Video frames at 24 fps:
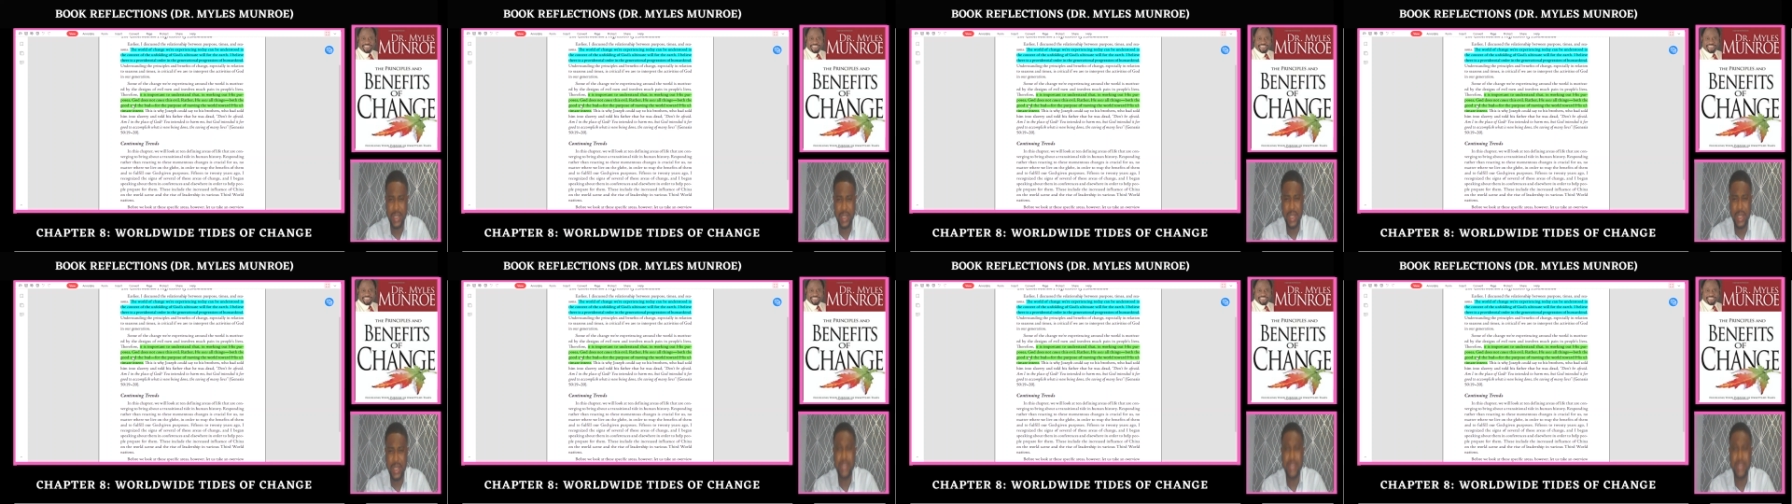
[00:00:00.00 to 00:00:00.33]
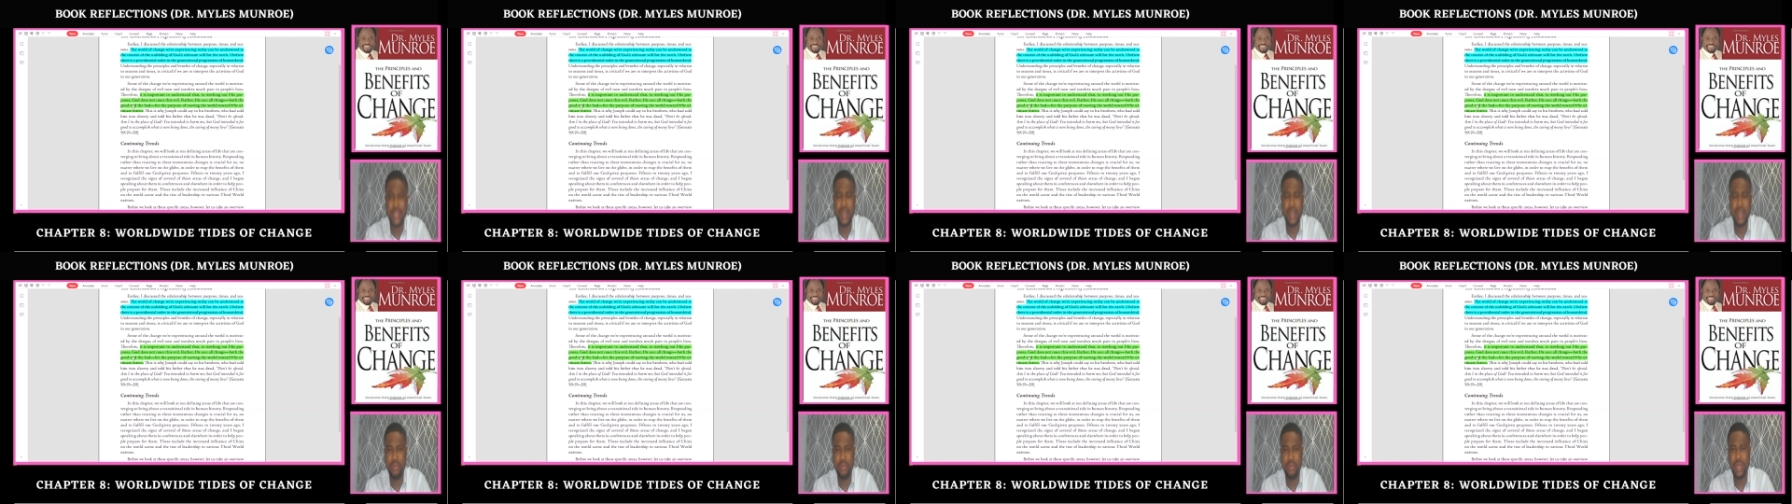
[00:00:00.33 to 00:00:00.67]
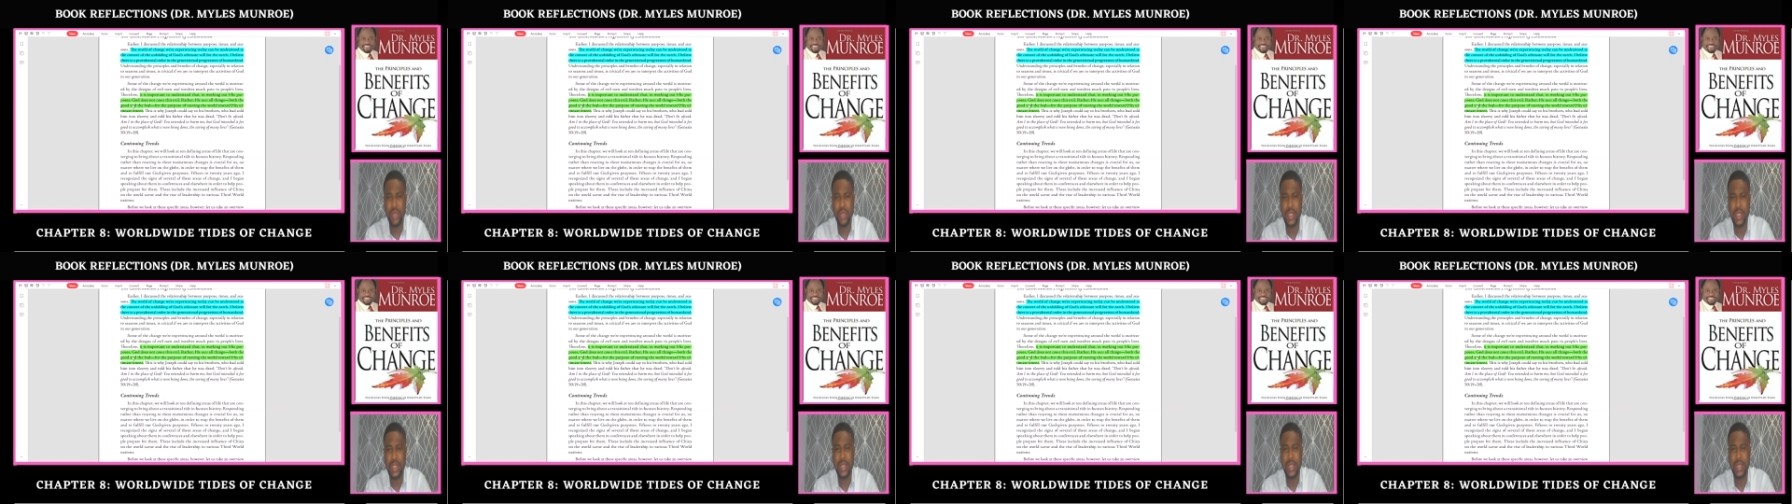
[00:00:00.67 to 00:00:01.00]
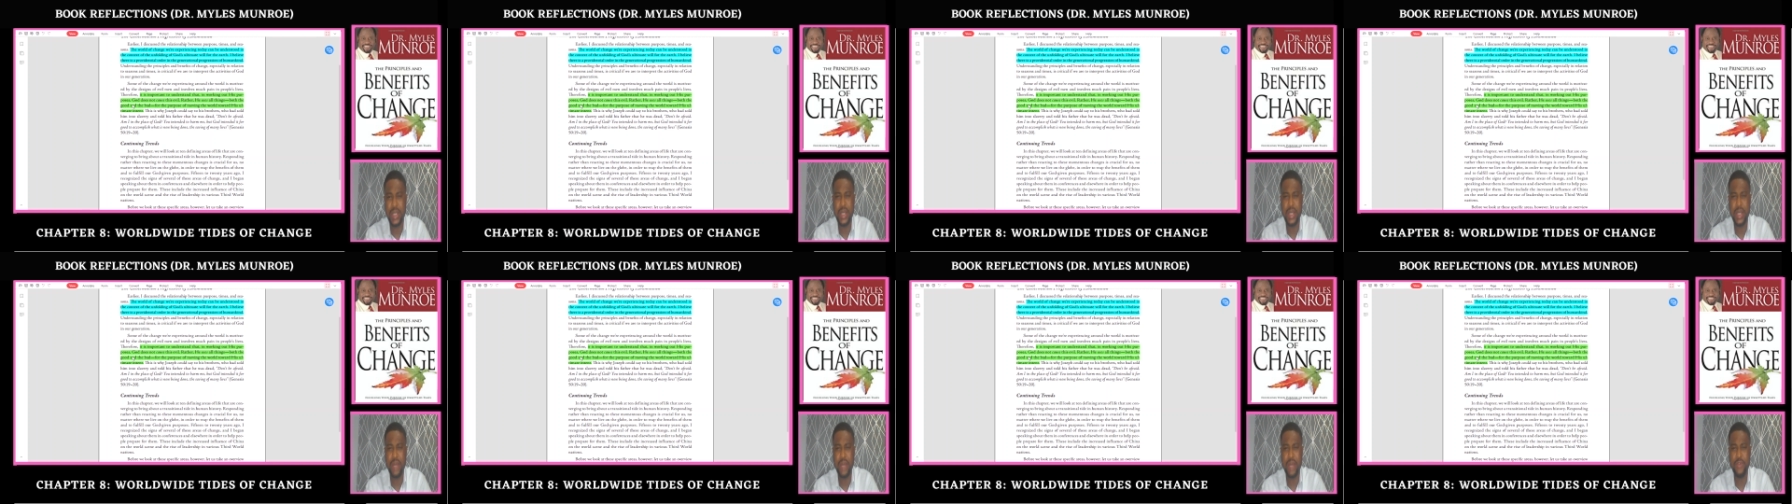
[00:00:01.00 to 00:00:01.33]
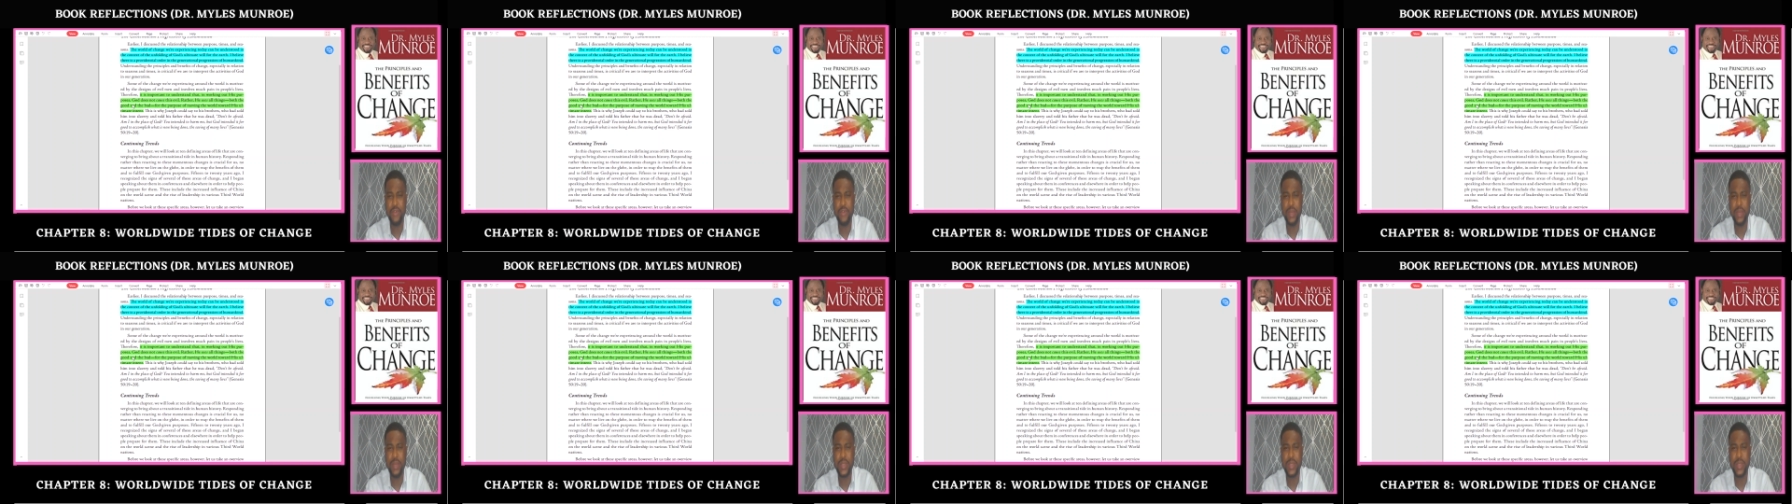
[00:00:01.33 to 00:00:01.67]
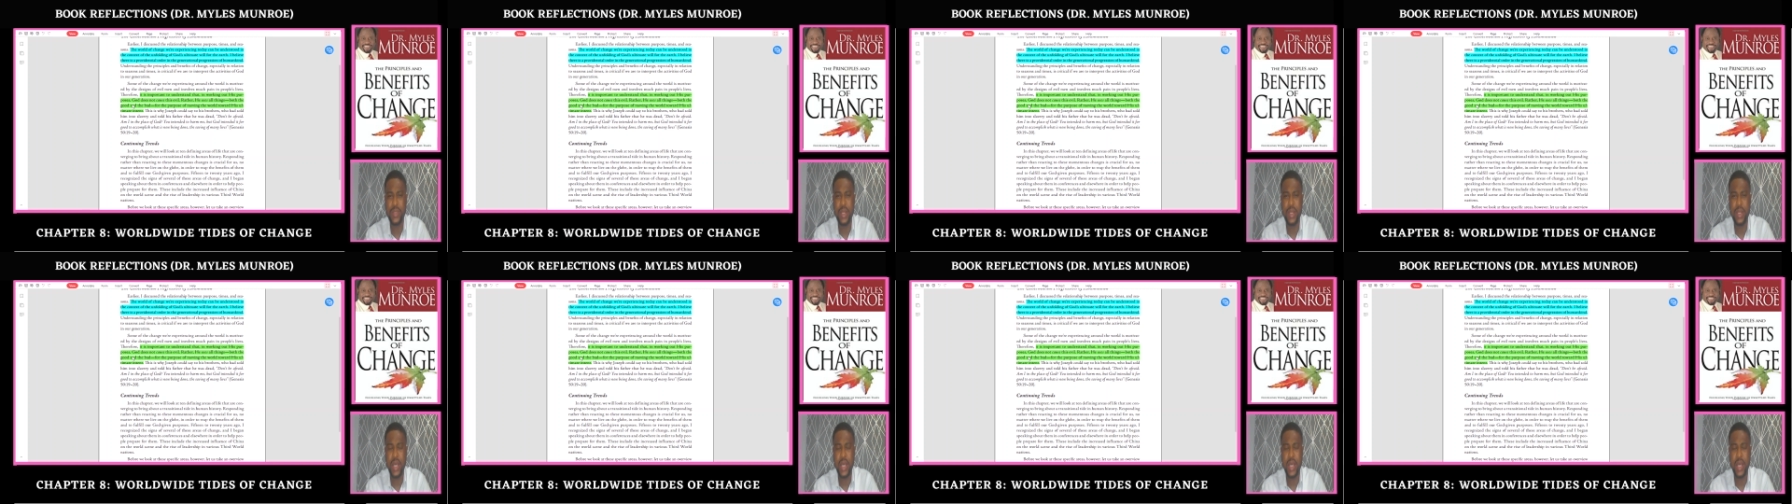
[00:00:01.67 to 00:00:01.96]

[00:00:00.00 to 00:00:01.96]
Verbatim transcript: interpreted their dreams